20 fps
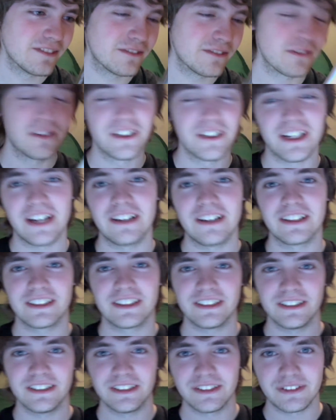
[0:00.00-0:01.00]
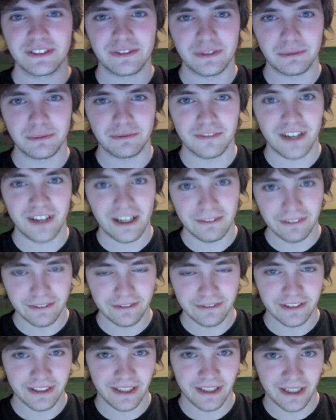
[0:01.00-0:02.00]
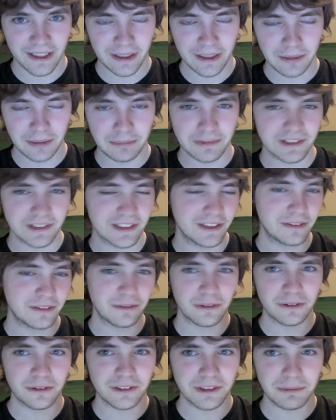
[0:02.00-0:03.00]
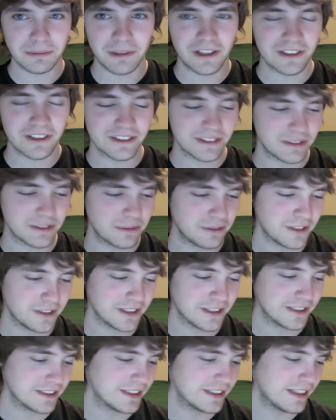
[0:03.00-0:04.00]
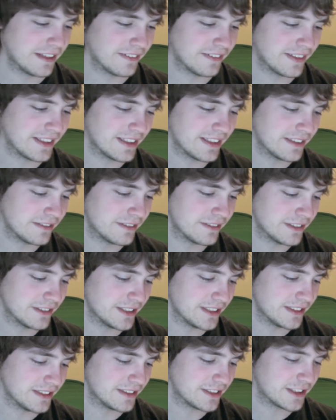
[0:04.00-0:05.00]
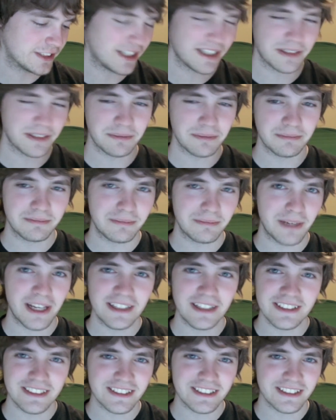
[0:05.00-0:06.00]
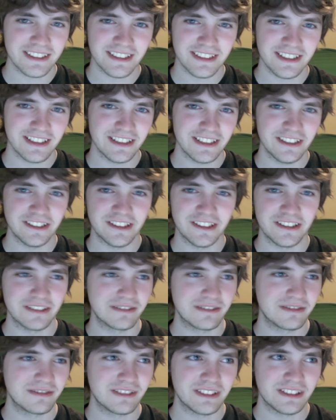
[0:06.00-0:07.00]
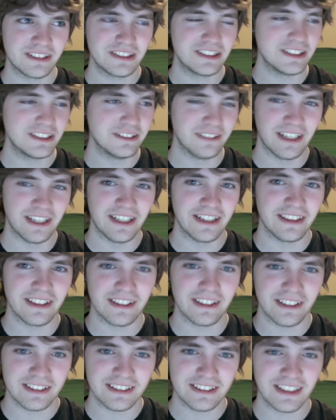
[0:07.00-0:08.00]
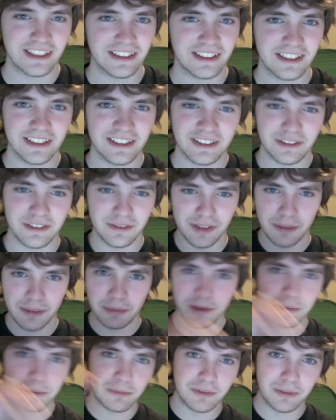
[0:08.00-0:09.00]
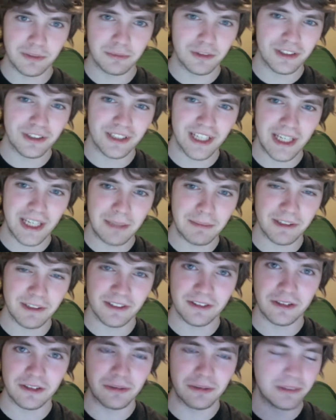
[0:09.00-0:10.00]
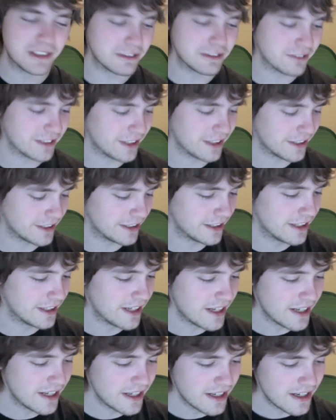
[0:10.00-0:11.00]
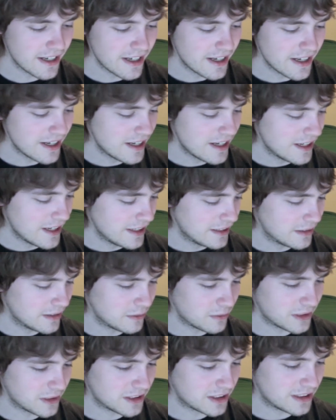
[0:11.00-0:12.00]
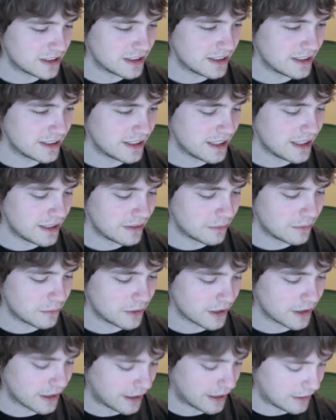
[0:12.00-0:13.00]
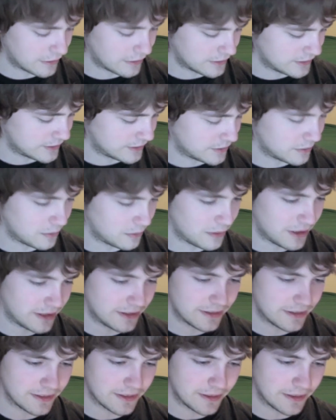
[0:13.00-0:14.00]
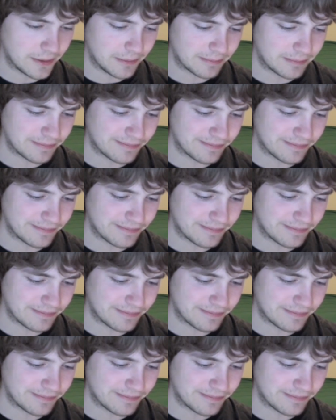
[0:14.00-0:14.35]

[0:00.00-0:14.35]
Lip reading: 4 characters from 5 different games and rolled them all into one, and they didn't really try to balance it or do anything. It's like they just ripped them from one game and threw them into another, which did not work out so well, so